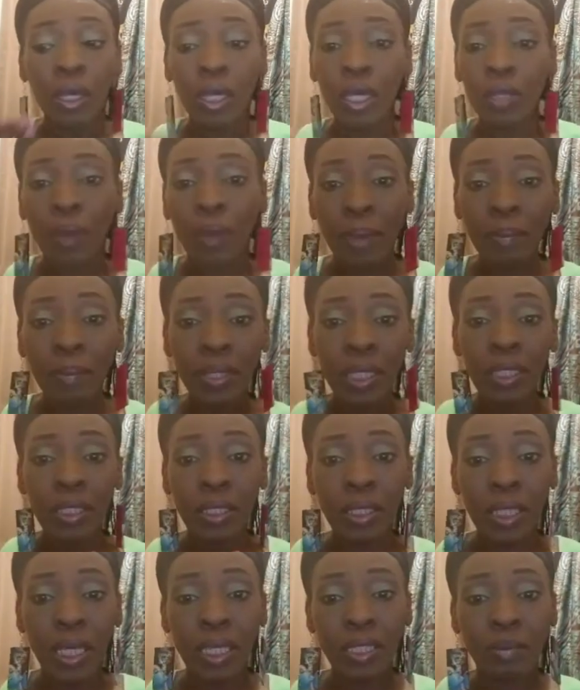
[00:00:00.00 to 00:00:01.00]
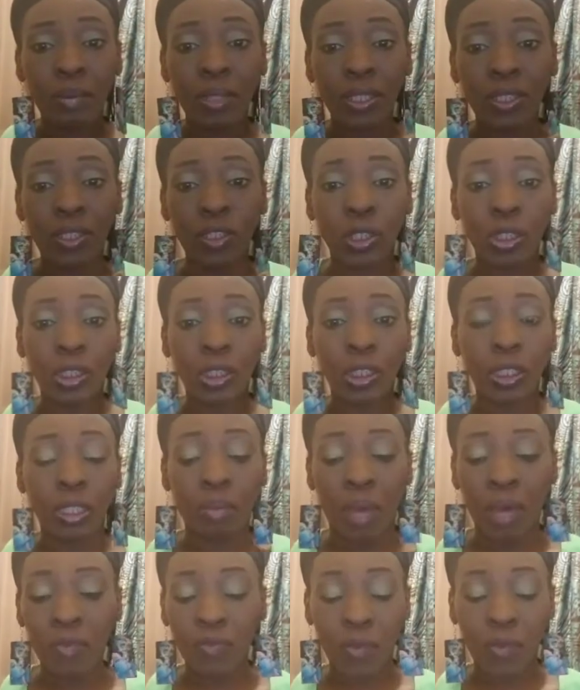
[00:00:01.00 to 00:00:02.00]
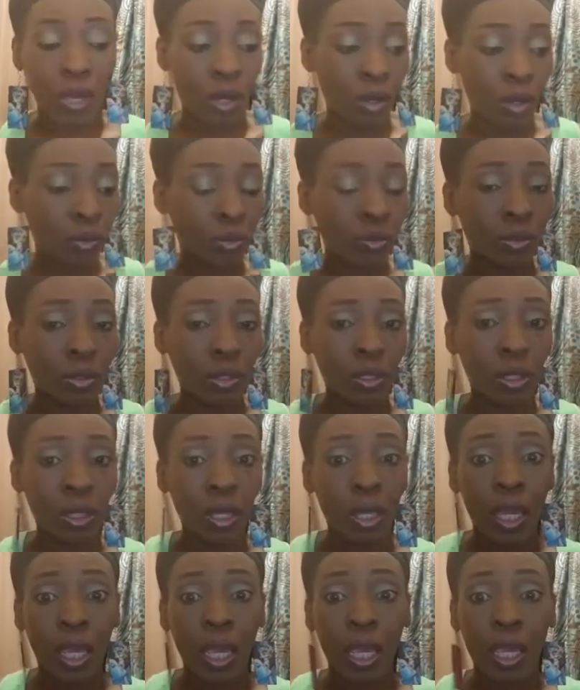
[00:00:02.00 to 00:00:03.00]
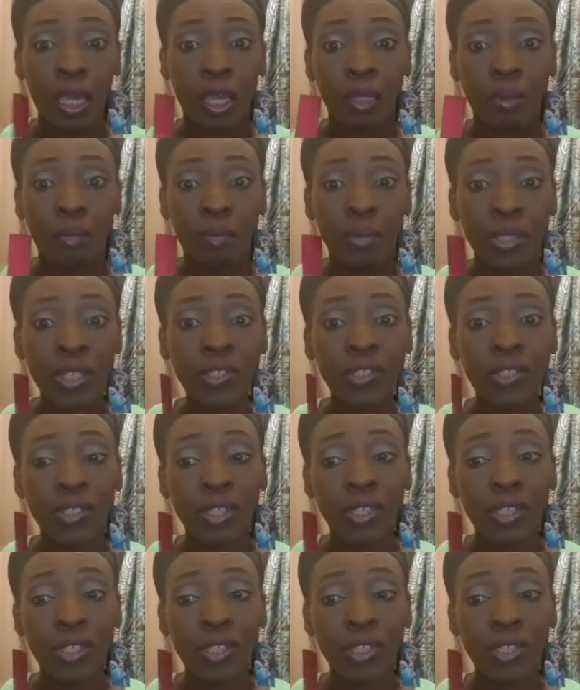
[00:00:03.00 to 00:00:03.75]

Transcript: If I'm getting text messages in my phone and Mr.